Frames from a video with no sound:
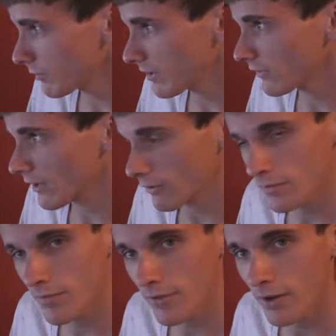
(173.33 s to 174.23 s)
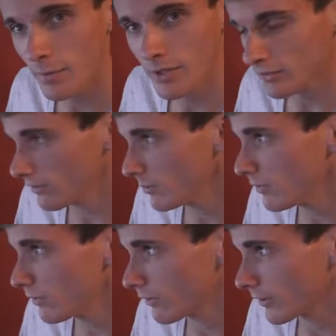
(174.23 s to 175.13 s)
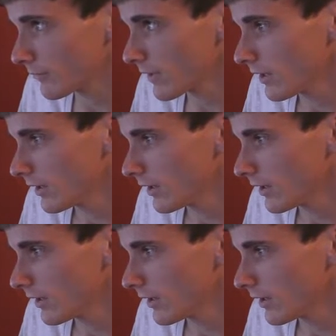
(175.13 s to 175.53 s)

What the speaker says: because I don't give a fuck about the CPU cooler.